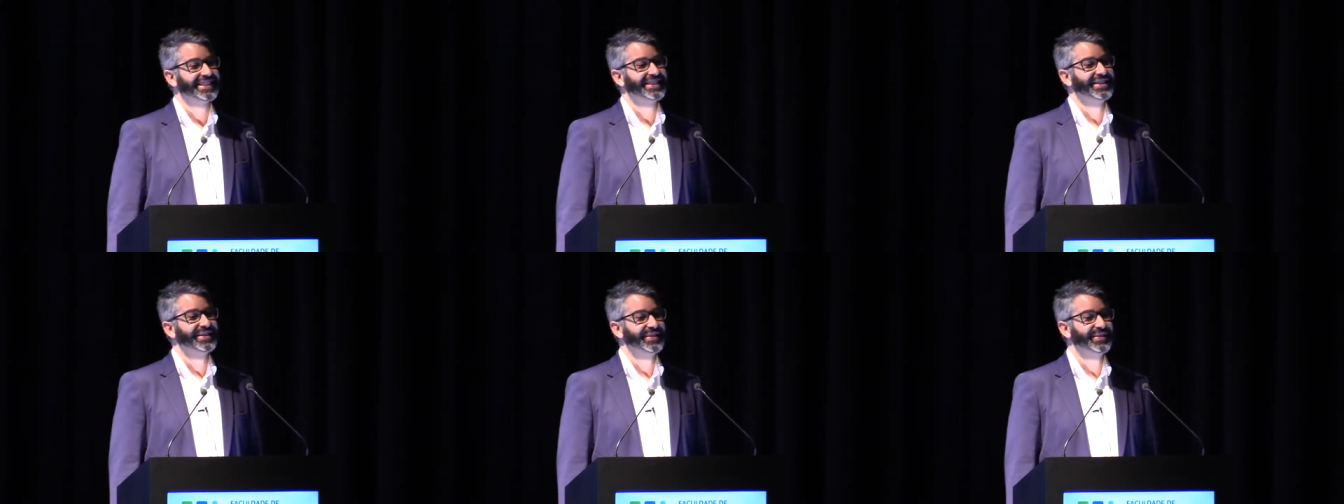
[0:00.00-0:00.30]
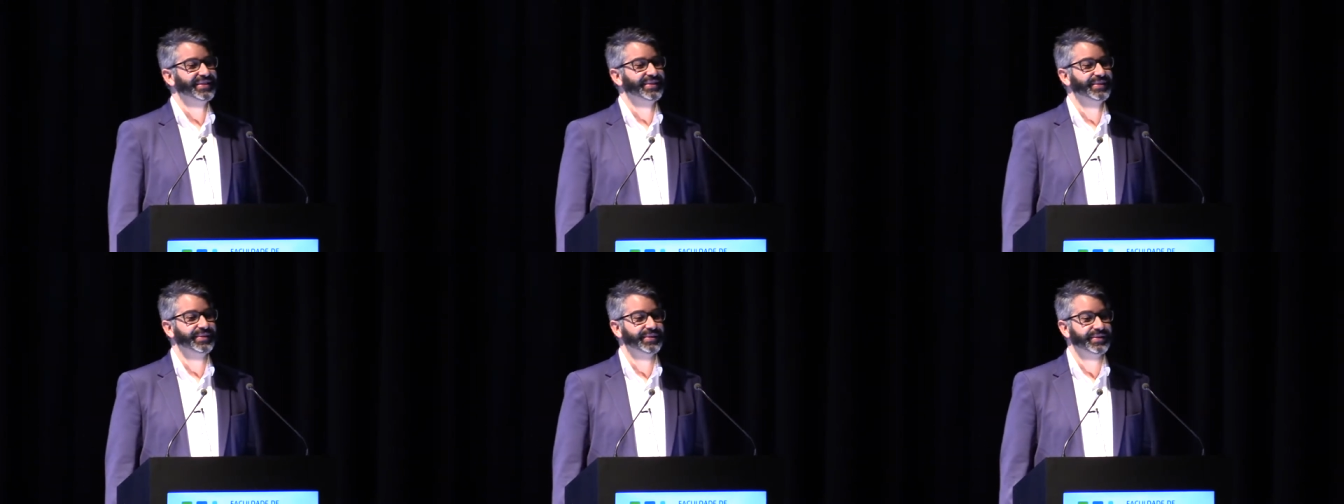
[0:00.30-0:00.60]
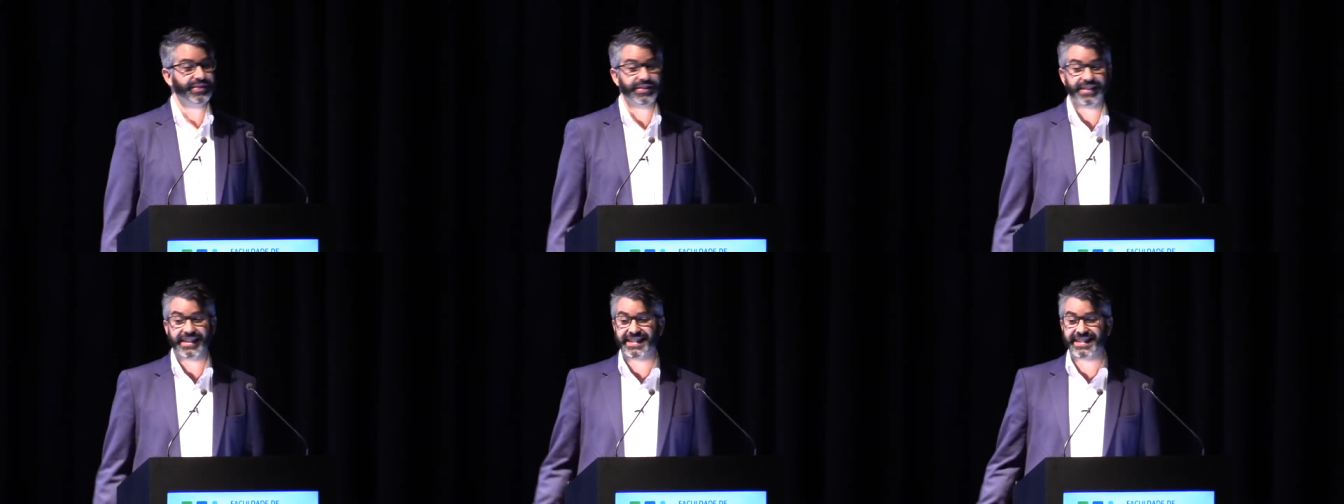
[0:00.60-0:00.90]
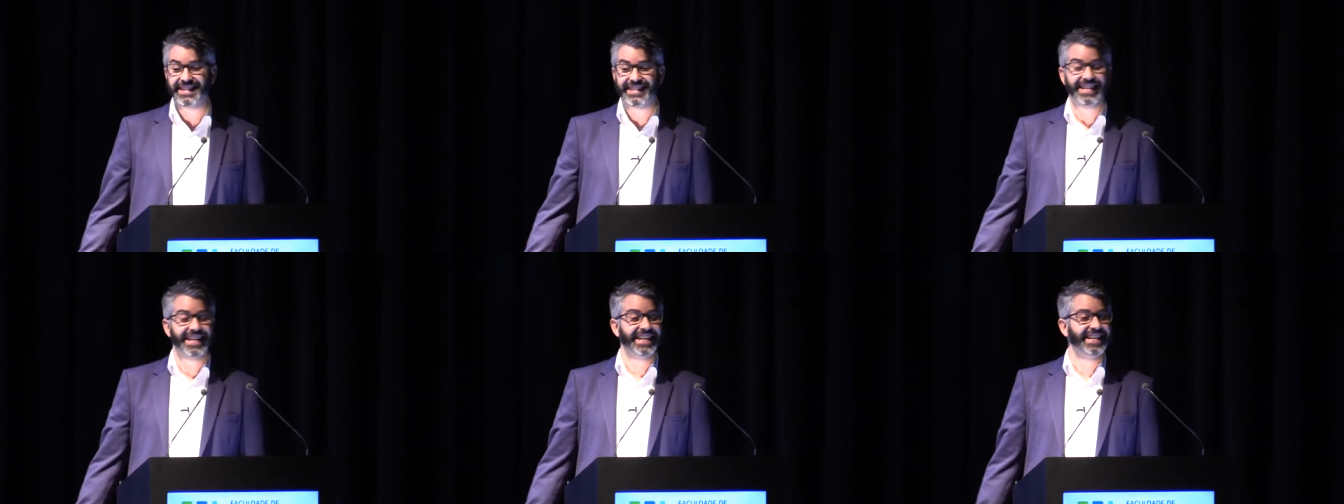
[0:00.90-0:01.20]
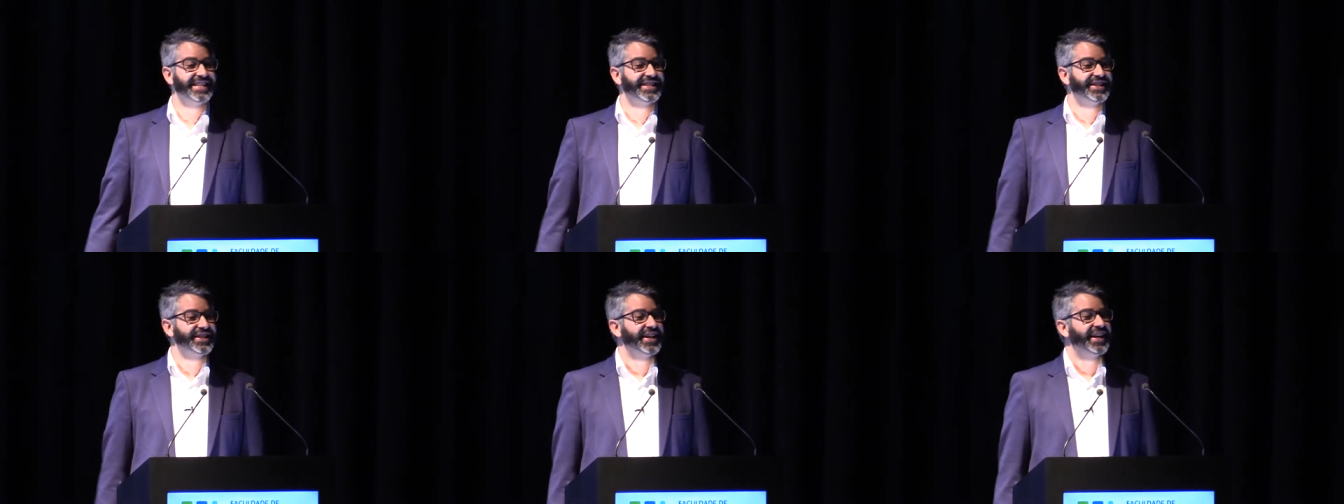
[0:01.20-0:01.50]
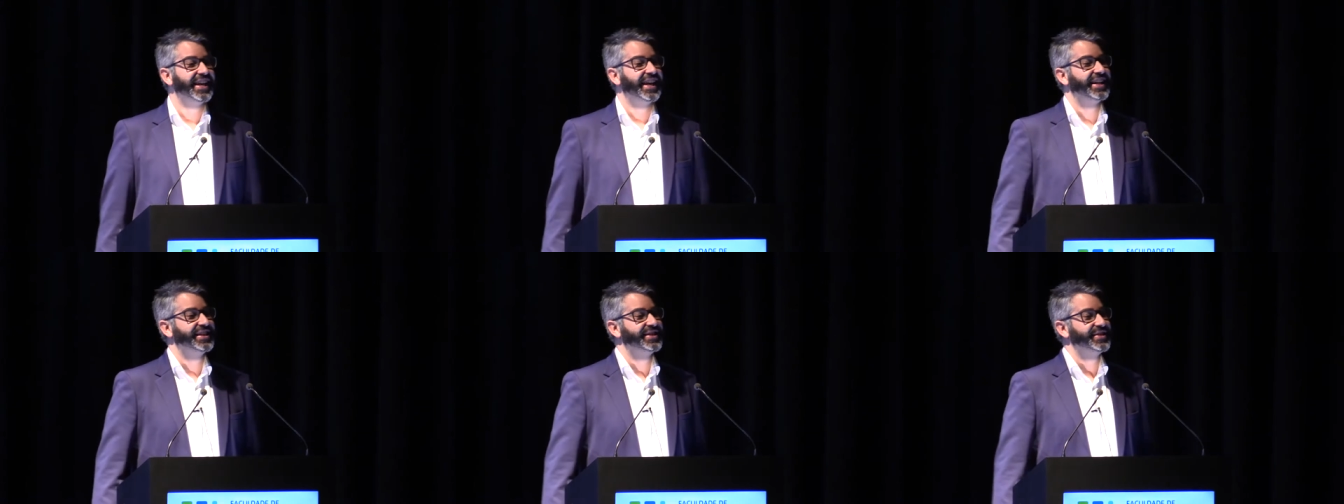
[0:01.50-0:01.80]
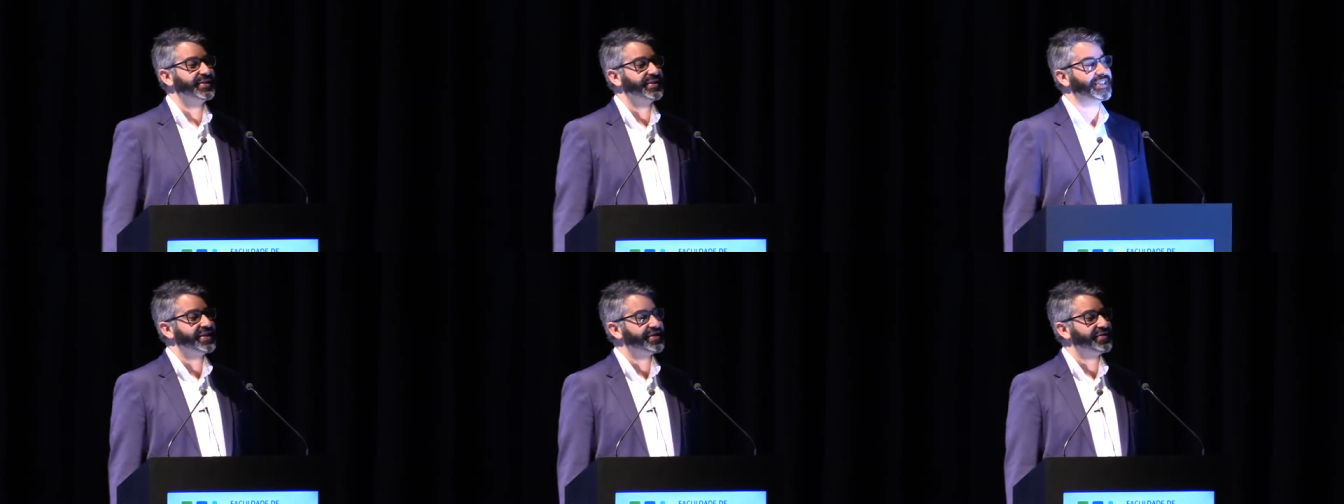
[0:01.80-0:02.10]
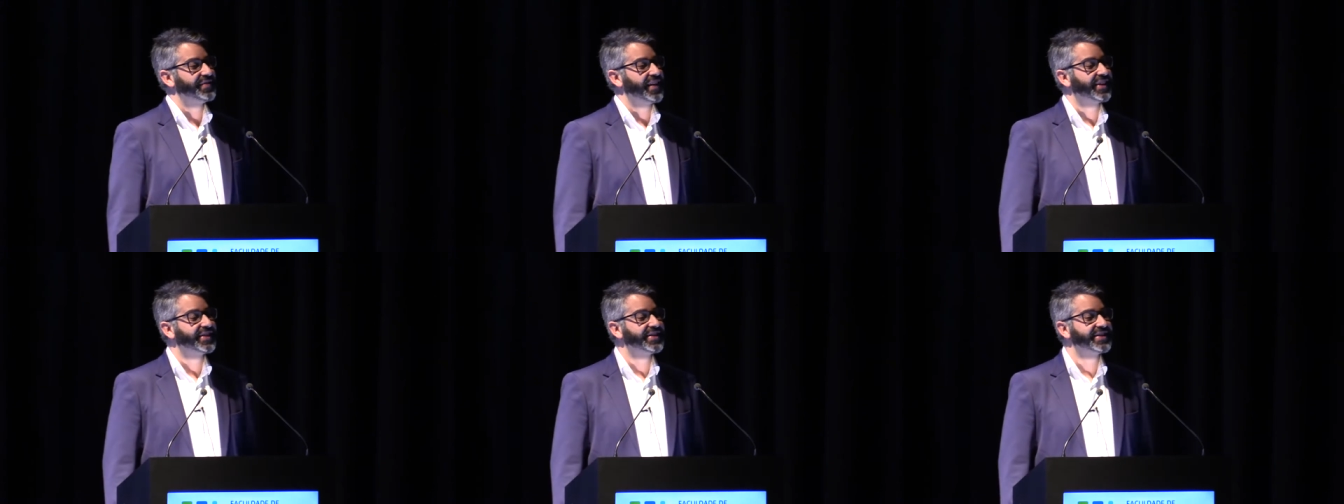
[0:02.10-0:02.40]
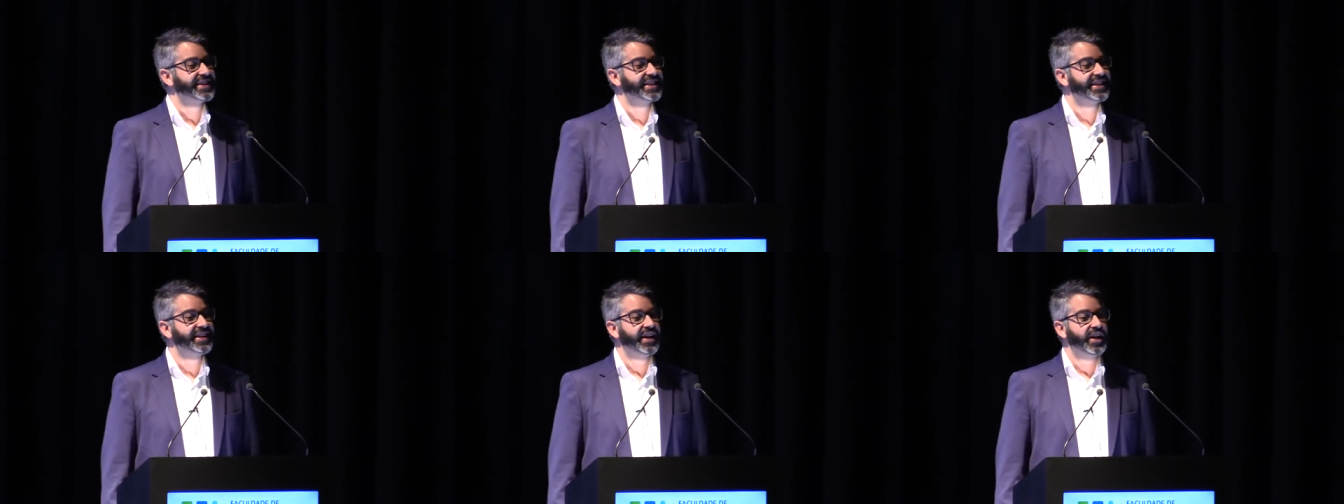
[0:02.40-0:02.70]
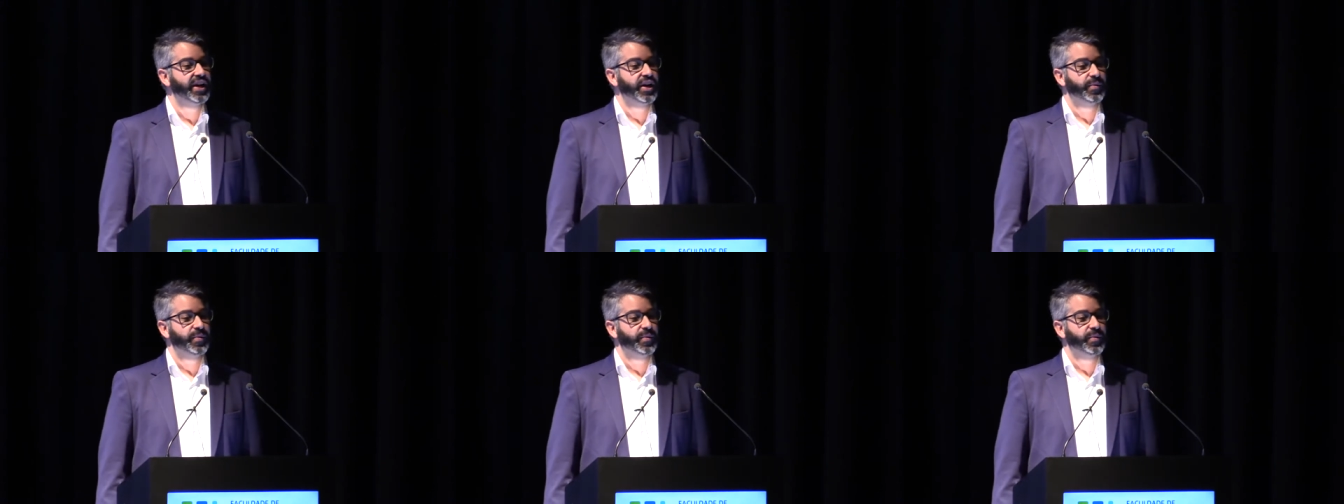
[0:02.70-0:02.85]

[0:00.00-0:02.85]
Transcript: to this stage and to this faculty,